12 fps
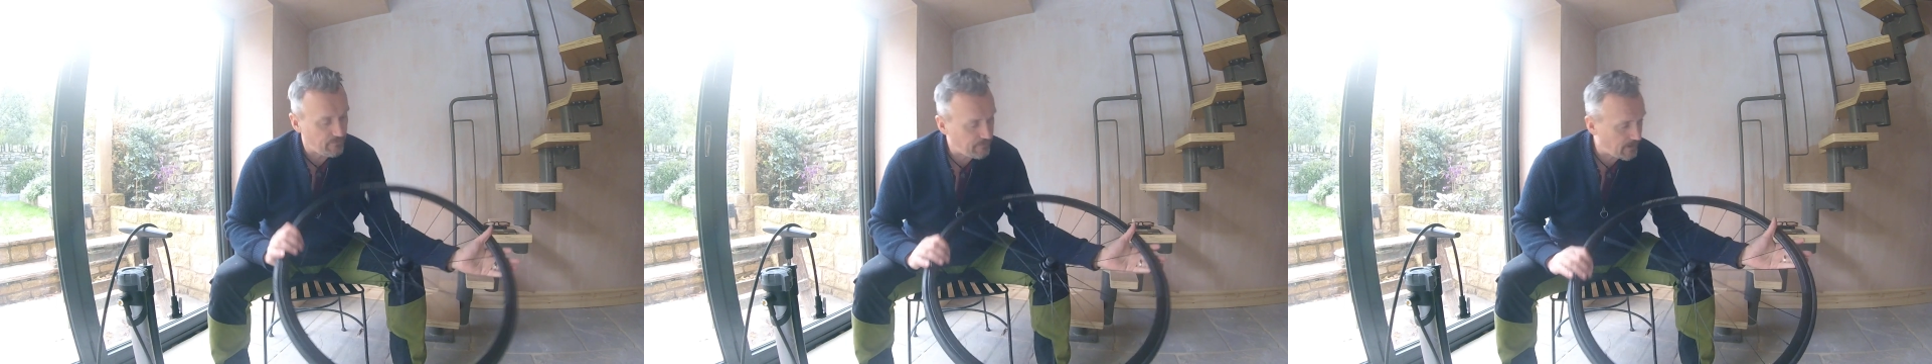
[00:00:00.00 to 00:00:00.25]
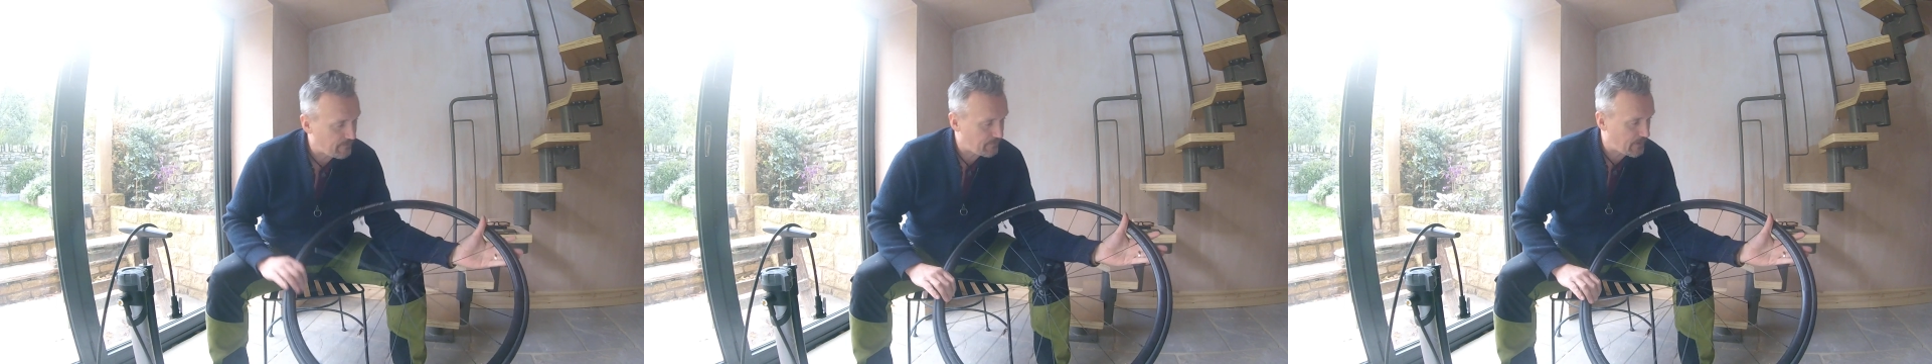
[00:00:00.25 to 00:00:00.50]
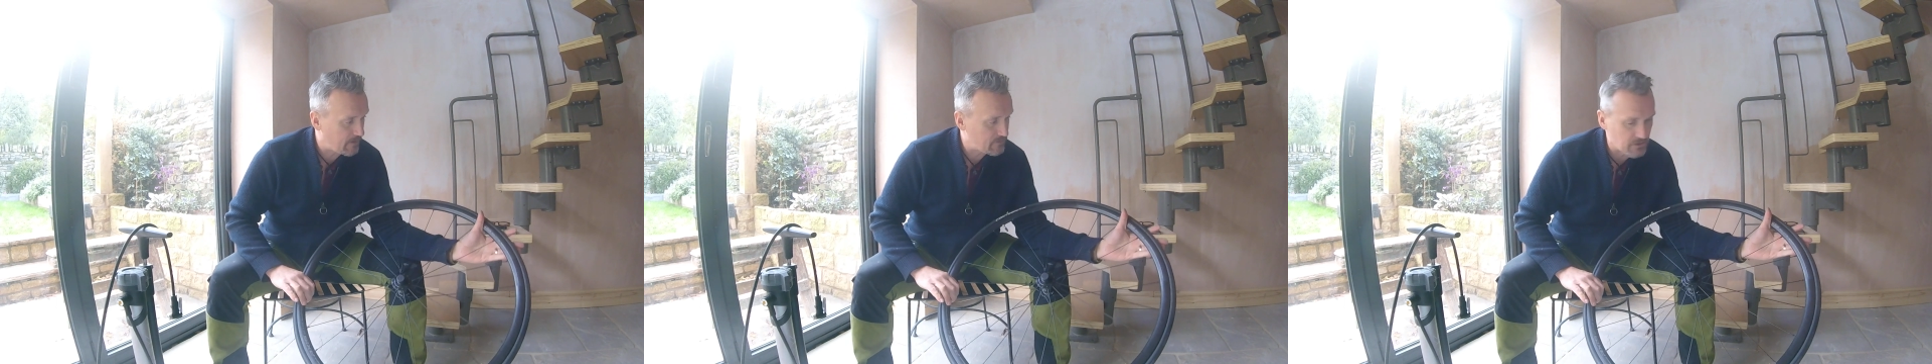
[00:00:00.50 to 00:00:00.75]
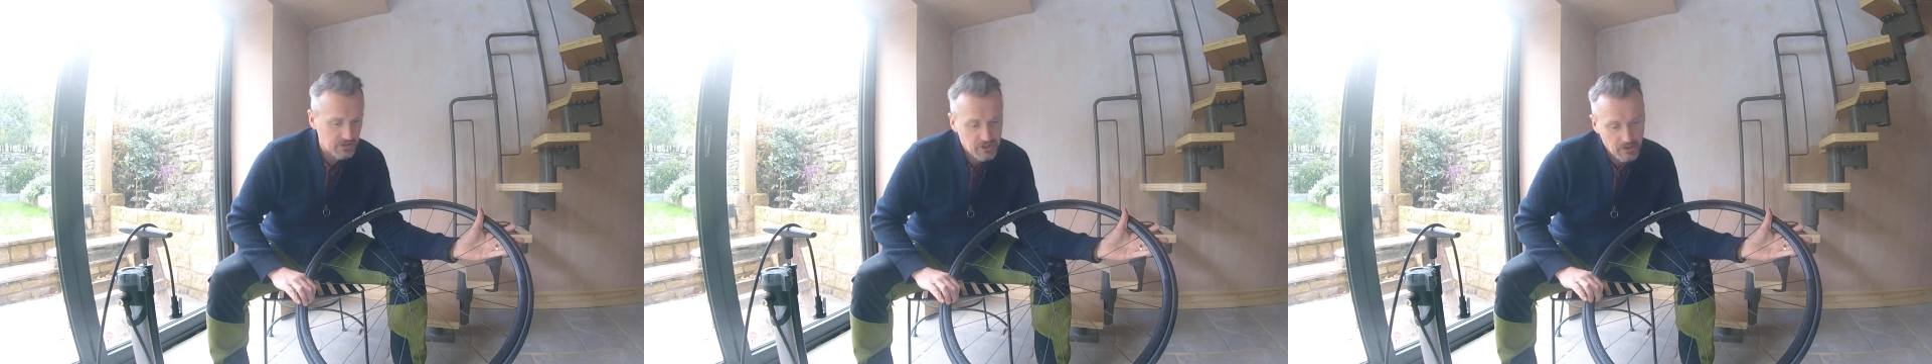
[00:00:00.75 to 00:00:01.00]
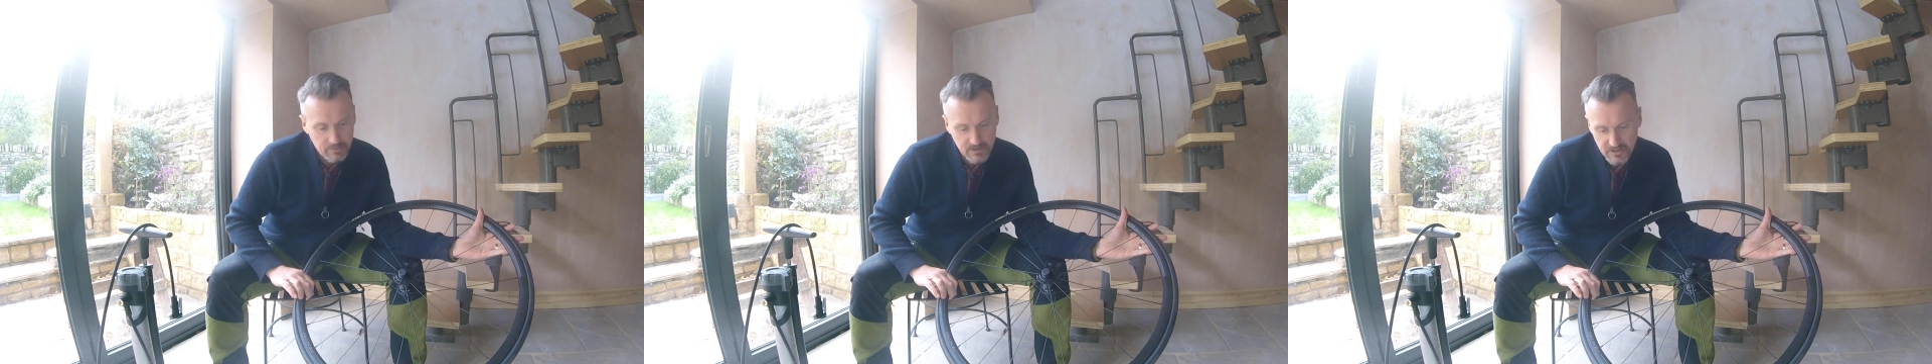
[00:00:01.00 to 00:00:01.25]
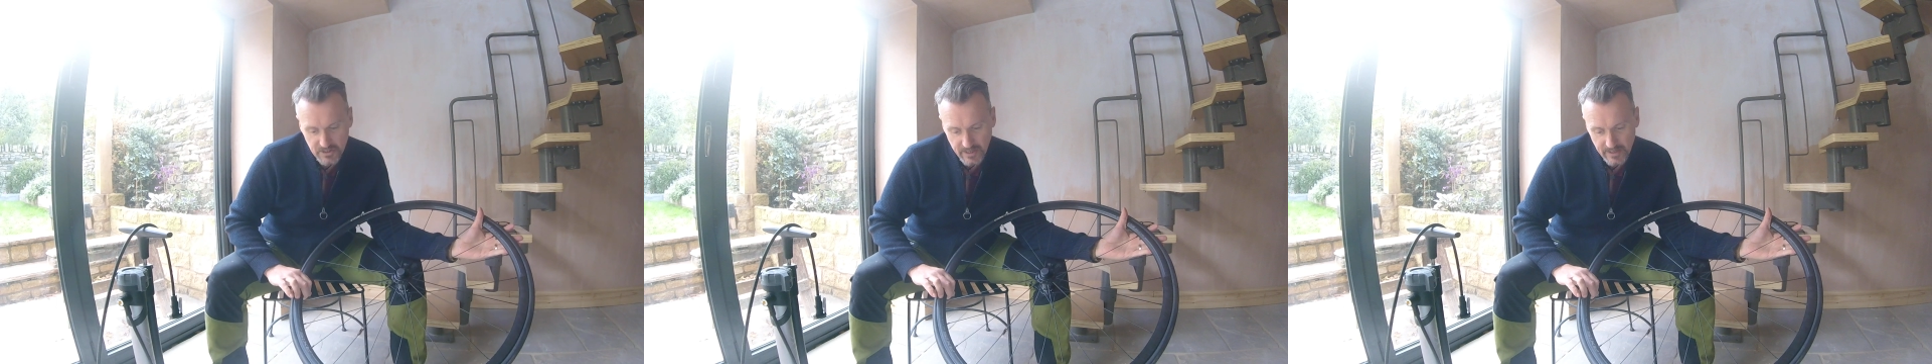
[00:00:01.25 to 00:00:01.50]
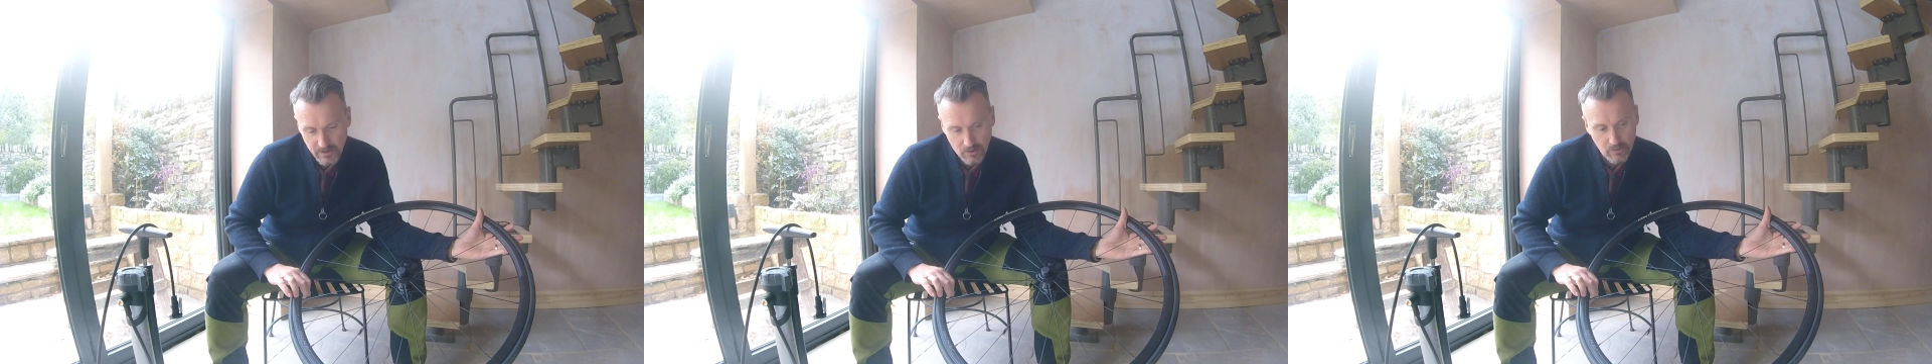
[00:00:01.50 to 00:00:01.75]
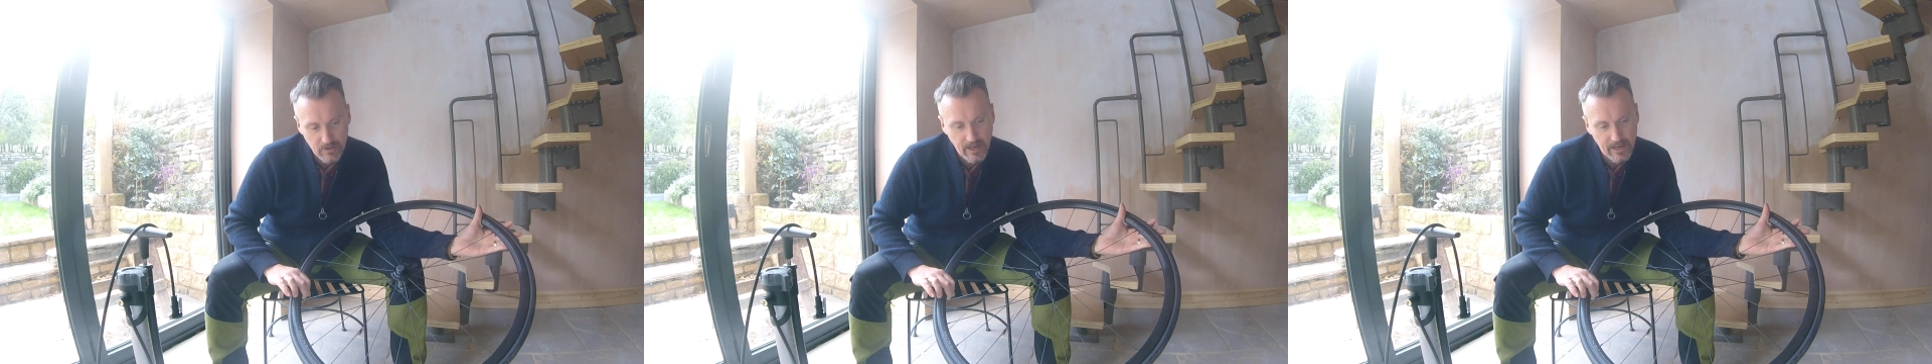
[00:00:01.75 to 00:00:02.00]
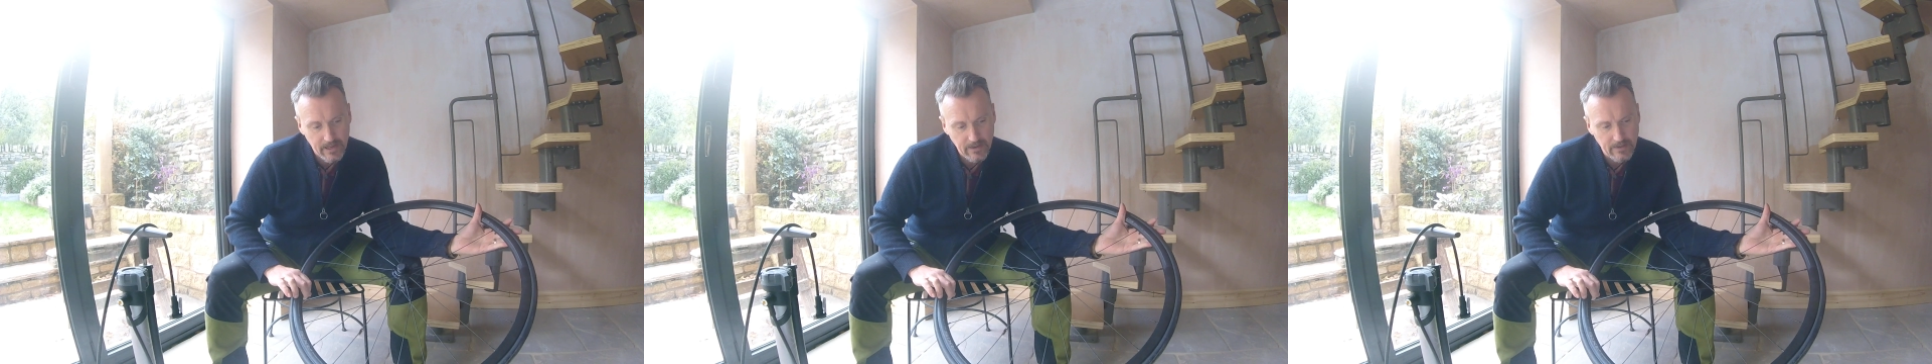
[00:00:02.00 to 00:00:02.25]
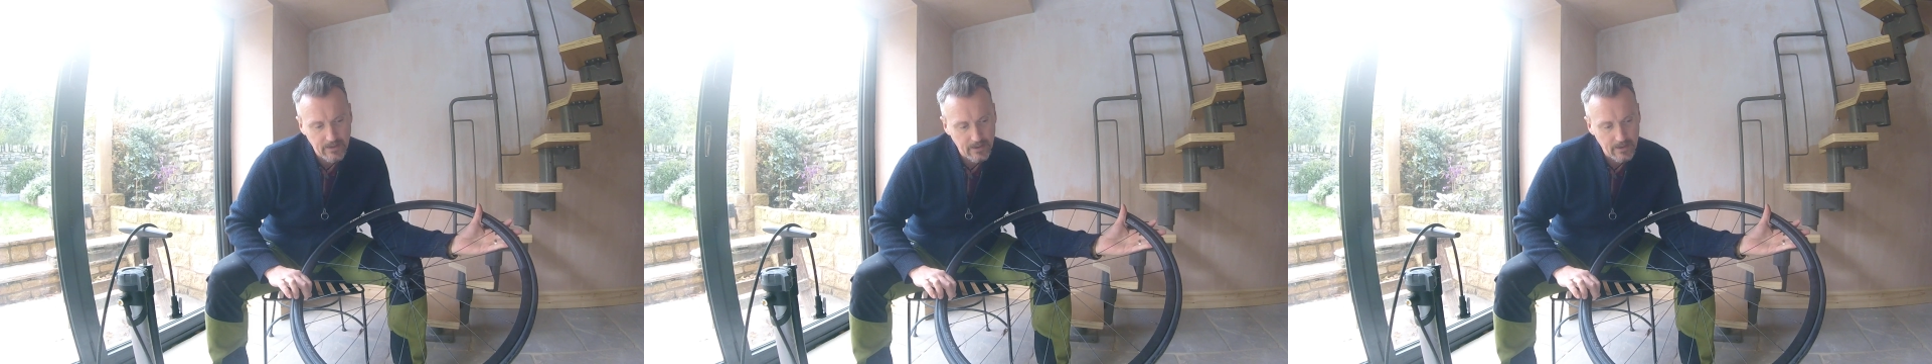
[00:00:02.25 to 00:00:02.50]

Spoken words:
5000 tubeless tyre on here